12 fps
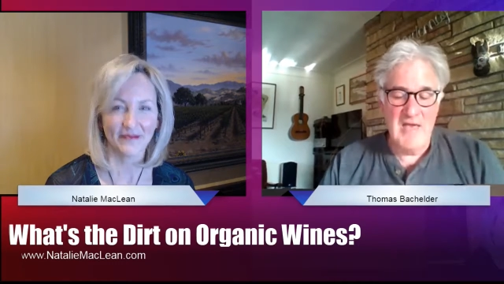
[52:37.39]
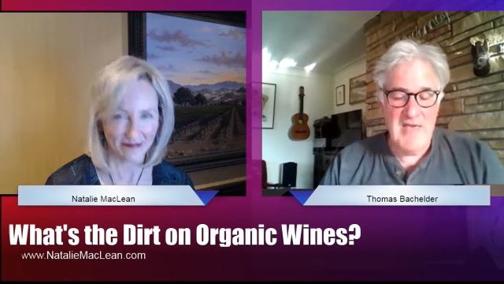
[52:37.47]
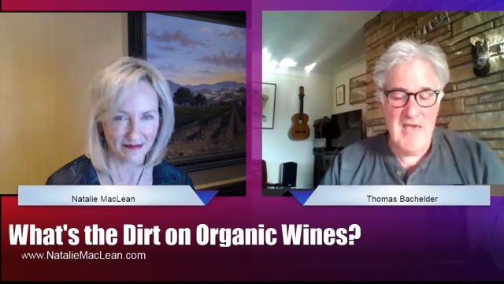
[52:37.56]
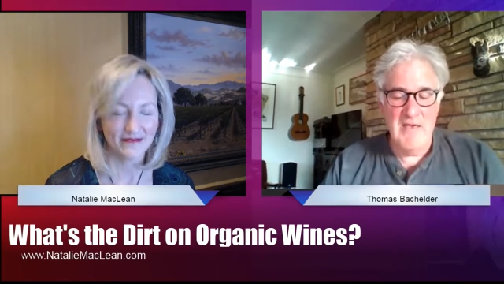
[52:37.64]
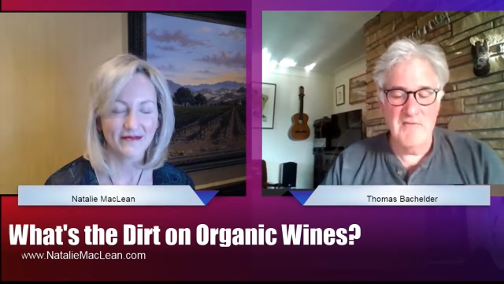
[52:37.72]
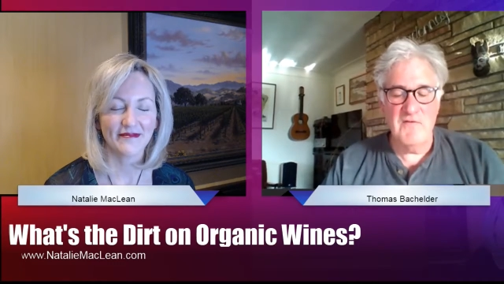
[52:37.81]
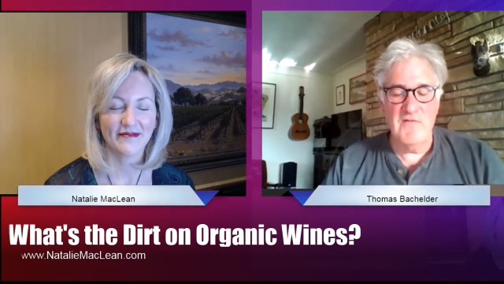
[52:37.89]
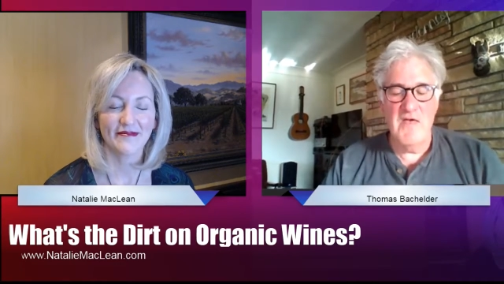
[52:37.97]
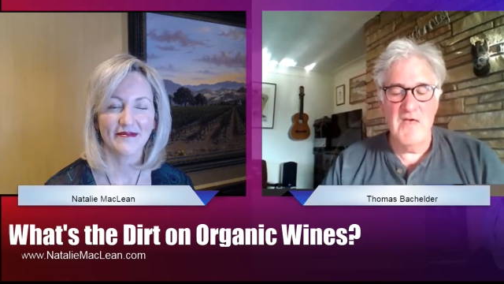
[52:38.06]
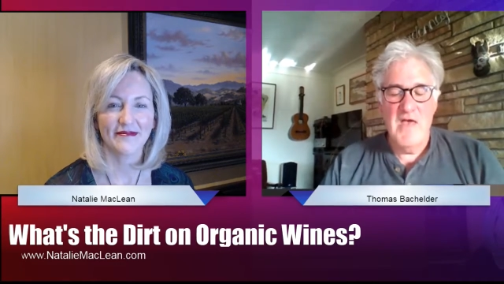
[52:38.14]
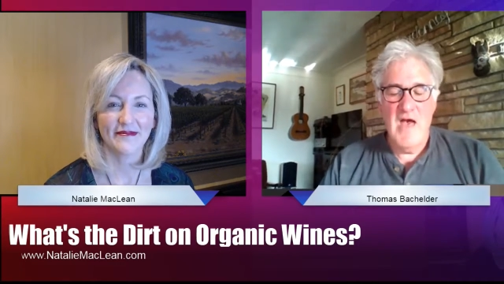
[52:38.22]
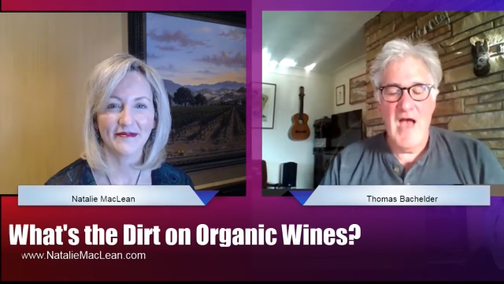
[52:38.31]
Speaker 1: I came so
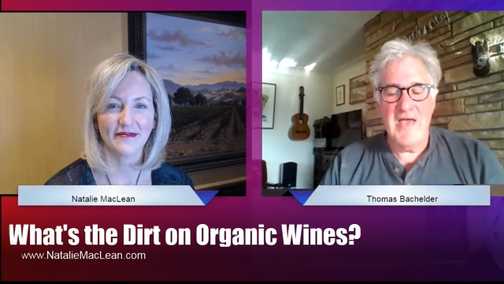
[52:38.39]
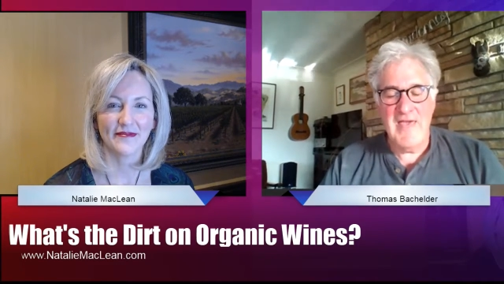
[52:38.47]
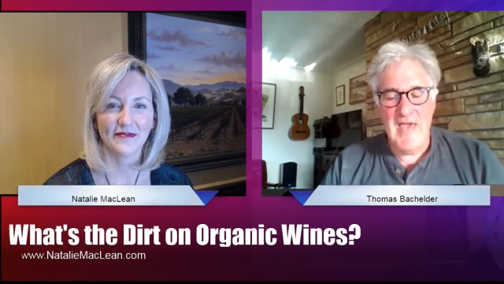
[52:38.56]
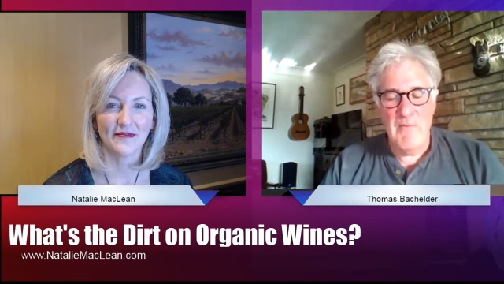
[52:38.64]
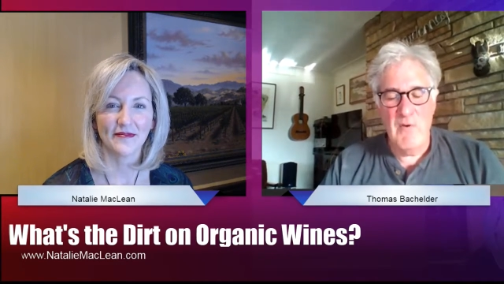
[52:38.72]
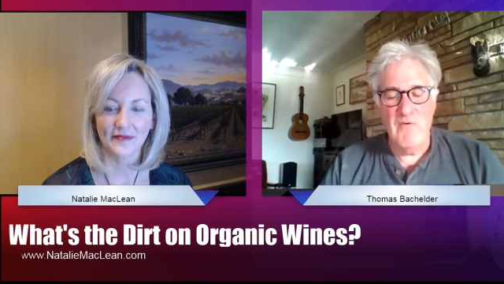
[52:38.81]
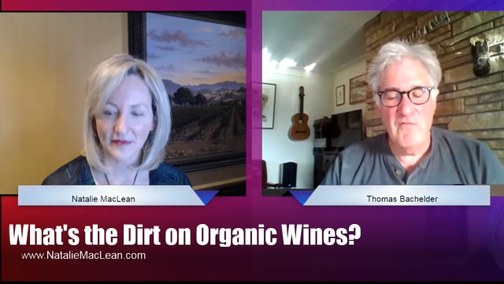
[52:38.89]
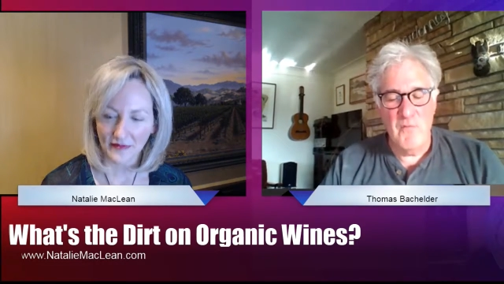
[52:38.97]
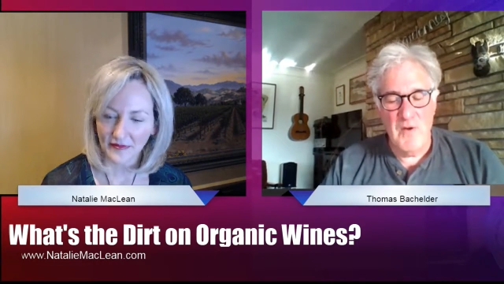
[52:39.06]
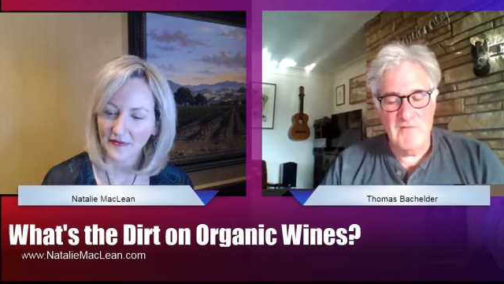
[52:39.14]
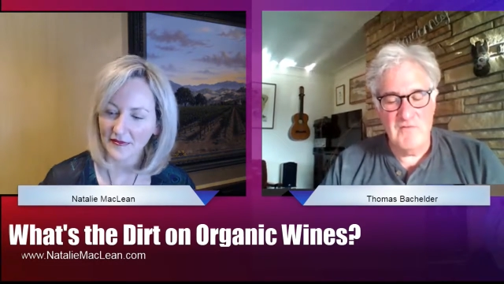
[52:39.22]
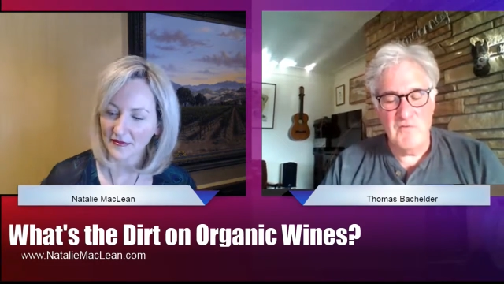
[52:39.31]
that I came out of
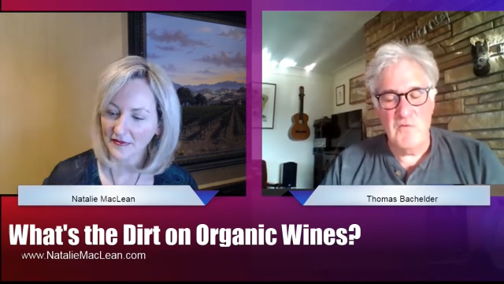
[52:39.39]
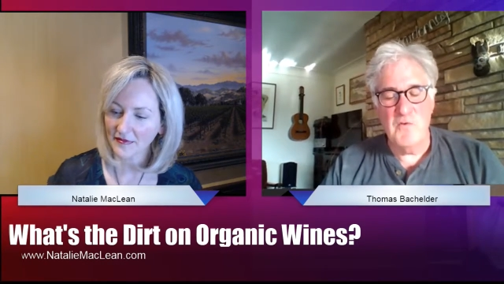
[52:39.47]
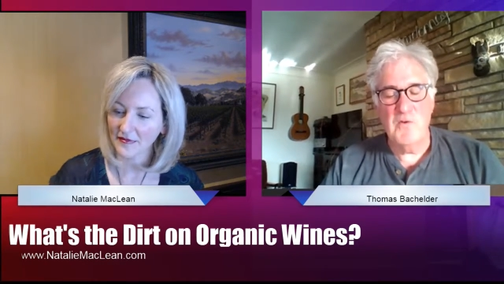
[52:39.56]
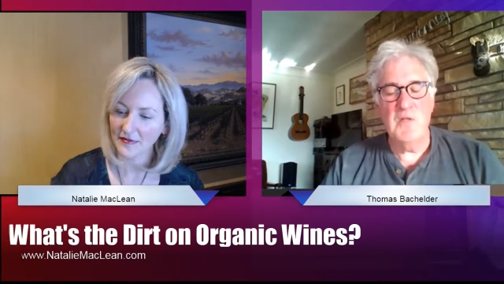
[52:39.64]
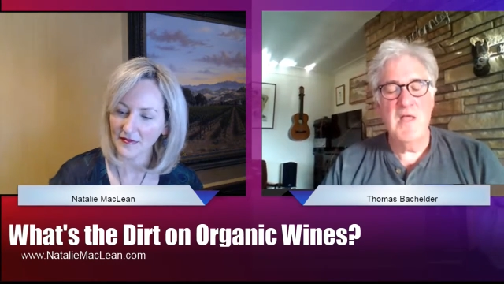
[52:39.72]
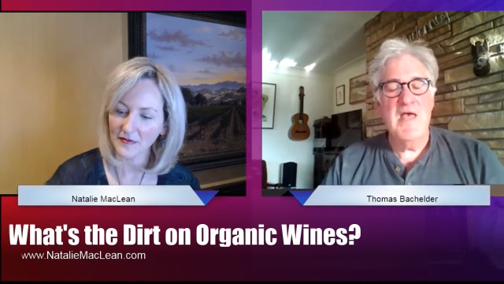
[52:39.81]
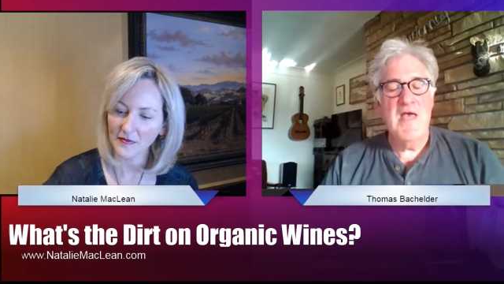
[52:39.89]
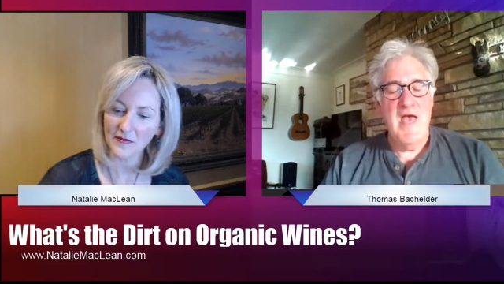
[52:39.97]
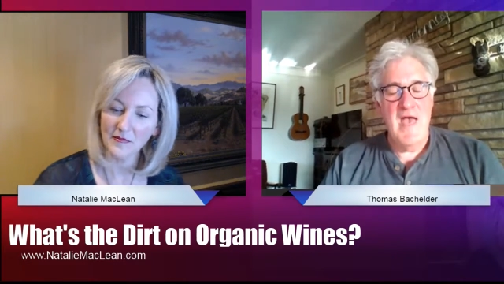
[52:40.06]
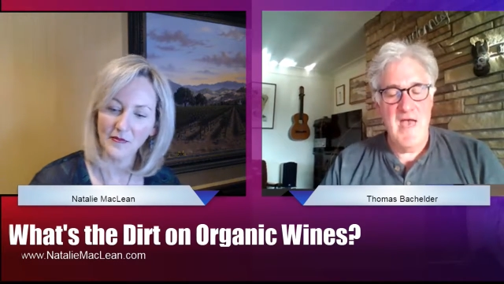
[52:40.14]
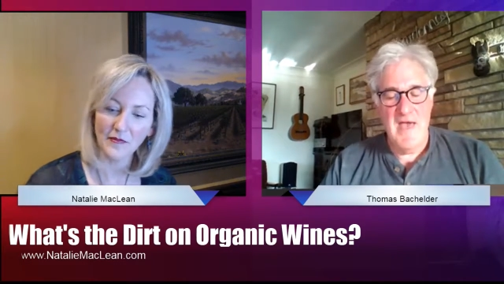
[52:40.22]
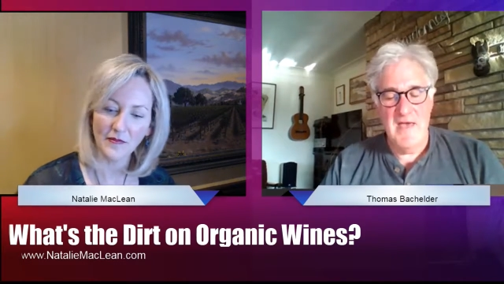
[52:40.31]
wine school
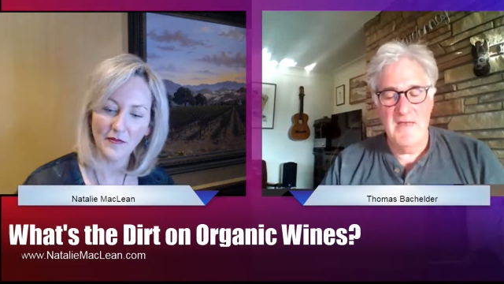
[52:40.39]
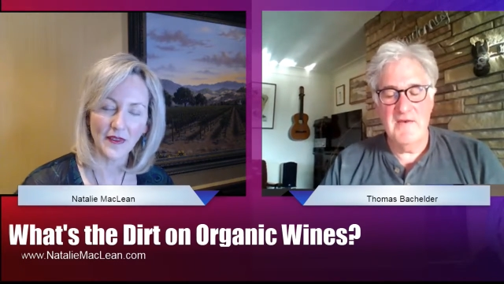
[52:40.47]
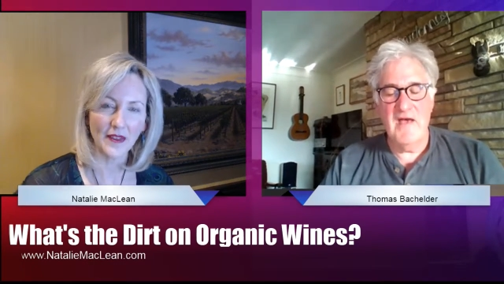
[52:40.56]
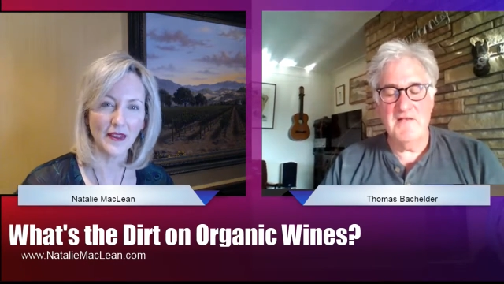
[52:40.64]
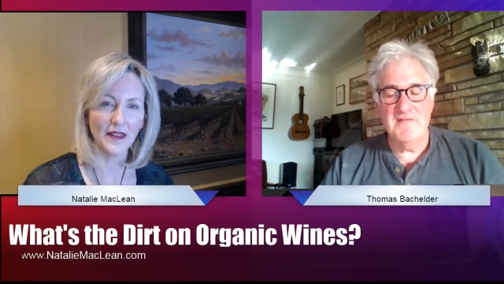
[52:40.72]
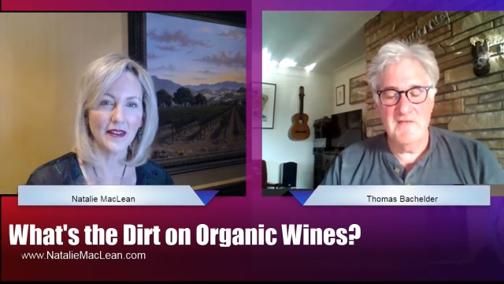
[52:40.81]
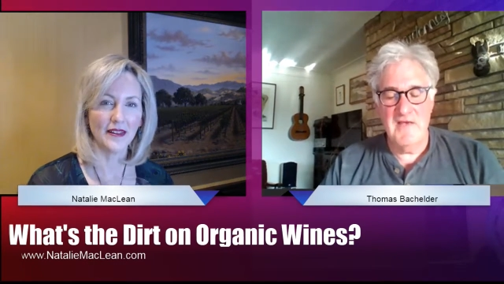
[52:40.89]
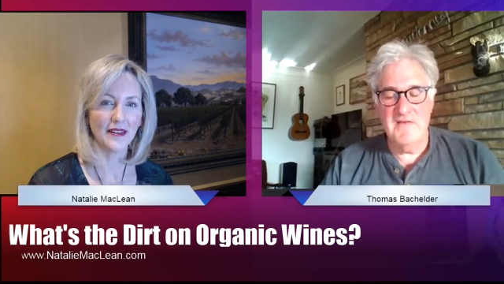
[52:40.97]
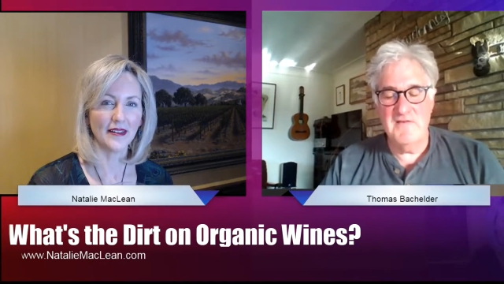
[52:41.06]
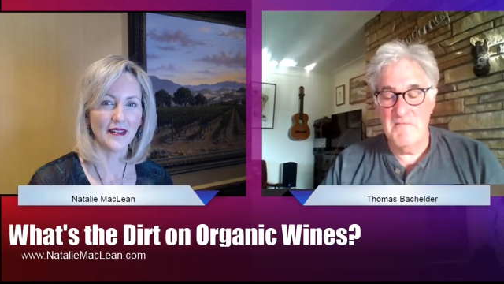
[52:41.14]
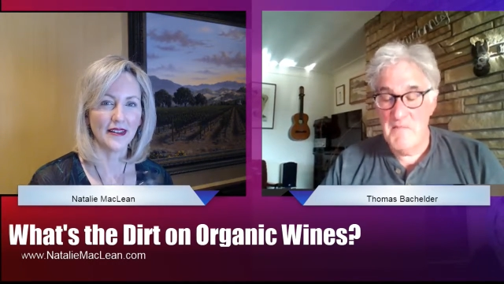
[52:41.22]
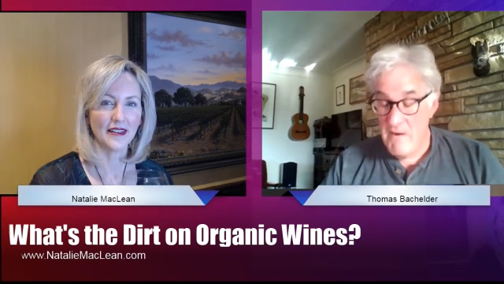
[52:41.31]
and I
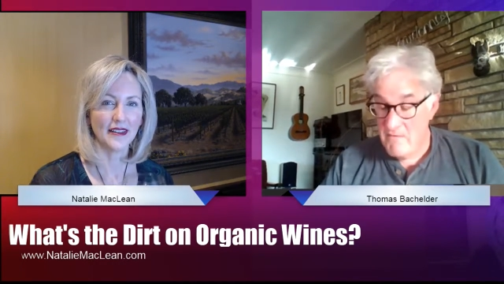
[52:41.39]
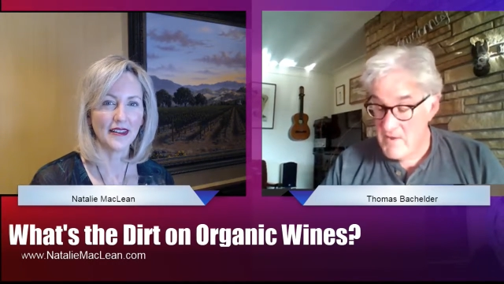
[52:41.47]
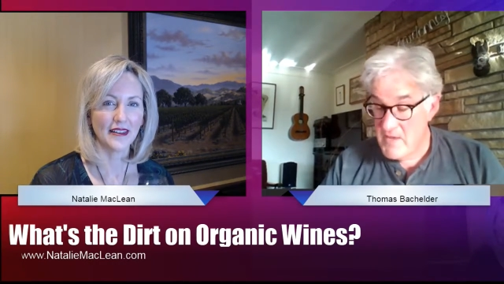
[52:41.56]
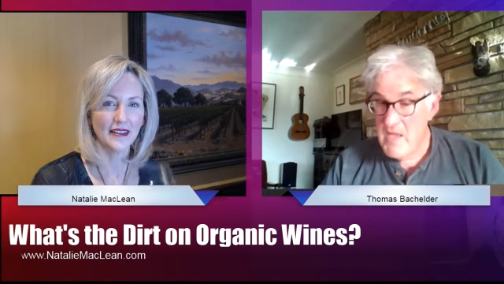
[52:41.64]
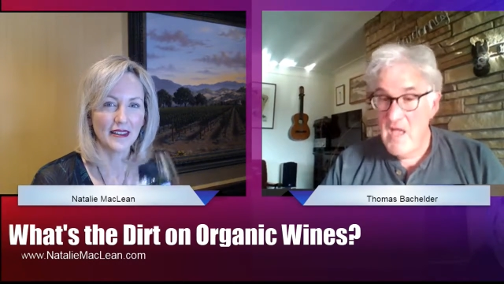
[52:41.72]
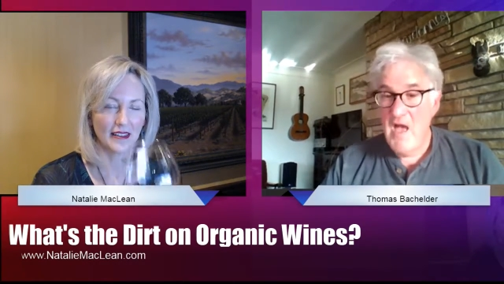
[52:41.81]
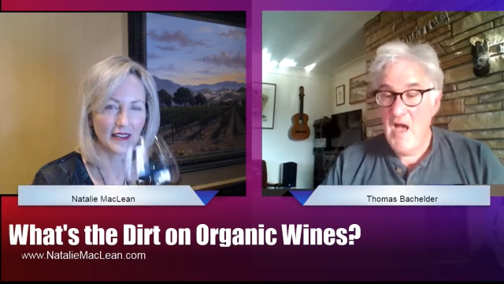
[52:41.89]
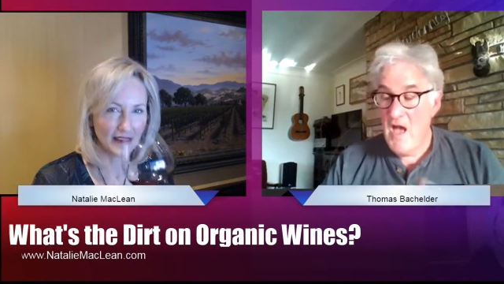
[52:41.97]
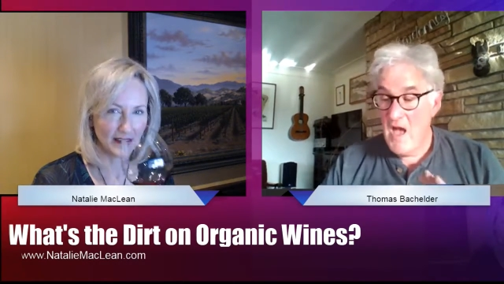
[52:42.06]
said to Mary,